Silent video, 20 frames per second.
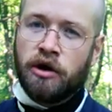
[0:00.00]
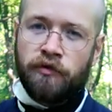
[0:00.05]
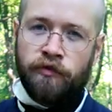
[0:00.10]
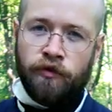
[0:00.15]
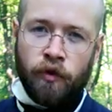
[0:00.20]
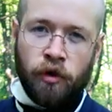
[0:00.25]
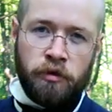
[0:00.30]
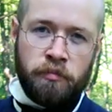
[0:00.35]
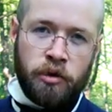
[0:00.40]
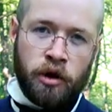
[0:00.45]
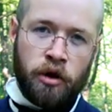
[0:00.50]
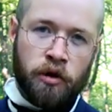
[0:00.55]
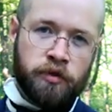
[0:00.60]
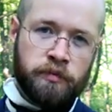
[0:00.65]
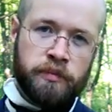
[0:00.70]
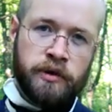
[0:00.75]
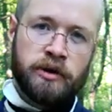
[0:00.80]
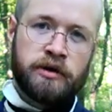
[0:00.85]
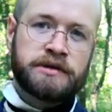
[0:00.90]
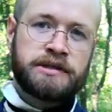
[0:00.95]
for
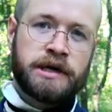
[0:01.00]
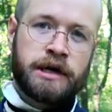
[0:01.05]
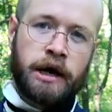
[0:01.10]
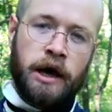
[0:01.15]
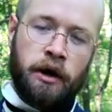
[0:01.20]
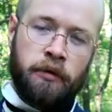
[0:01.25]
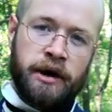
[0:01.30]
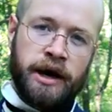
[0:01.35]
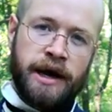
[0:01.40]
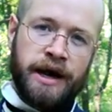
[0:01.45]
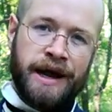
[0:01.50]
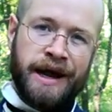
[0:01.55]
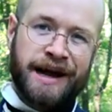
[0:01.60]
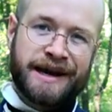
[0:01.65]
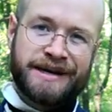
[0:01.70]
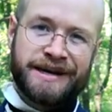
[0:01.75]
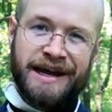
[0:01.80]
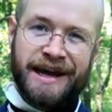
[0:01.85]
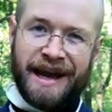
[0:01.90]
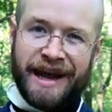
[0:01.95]
both military
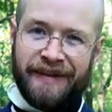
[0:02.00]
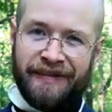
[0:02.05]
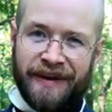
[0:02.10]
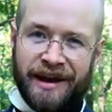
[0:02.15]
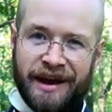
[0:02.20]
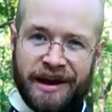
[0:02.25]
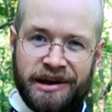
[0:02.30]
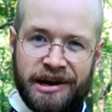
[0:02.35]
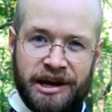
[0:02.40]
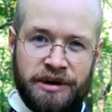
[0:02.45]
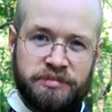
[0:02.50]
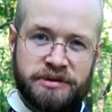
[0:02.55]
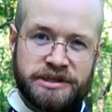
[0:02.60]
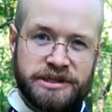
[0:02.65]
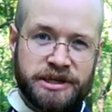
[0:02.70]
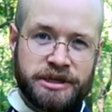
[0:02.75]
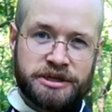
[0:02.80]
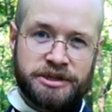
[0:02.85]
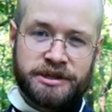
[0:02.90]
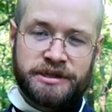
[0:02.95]
reenacting and then
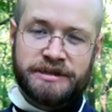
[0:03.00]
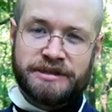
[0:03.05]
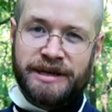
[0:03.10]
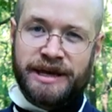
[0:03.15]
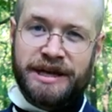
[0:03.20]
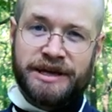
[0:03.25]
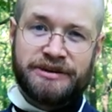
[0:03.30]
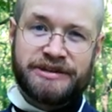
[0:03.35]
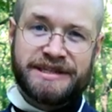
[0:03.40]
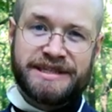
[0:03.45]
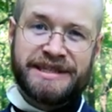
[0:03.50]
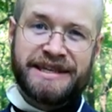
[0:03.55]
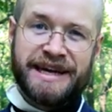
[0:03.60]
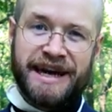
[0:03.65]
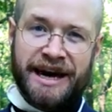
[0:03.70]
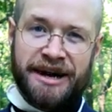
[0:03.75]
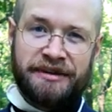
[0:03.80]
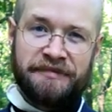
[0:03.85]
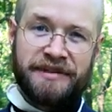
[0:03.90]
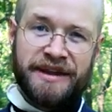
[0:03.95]
competitions like you
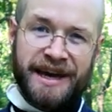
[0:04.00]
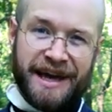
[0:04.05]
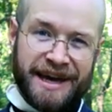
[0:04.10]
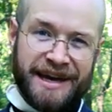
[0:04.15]
see out of the